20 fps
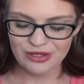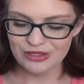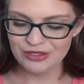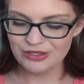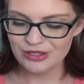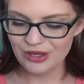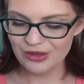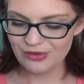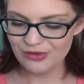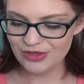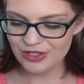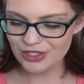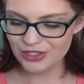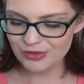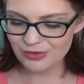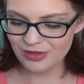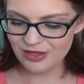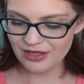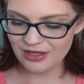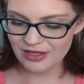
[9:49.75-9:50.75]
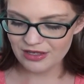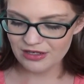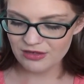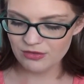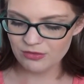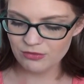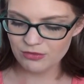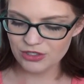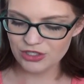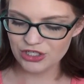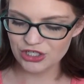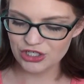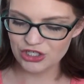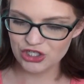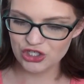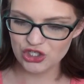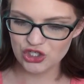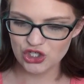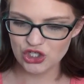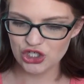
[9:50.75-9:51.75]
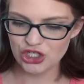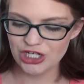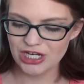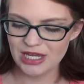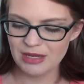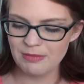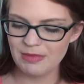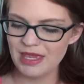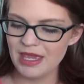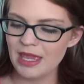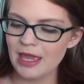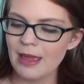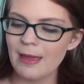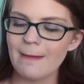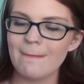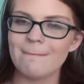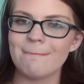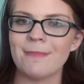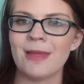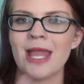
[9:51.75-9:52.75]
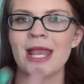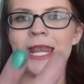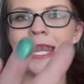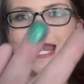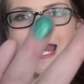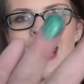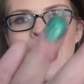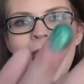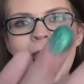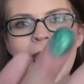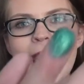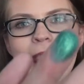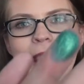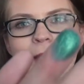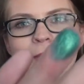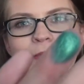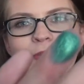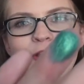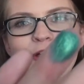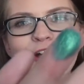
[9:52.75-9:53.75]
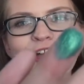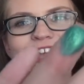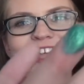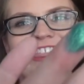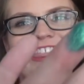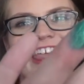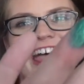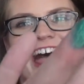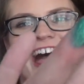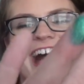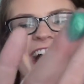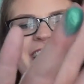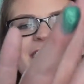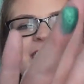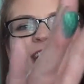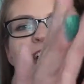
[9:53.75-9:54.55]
So this one was just screaming my name. Look at that.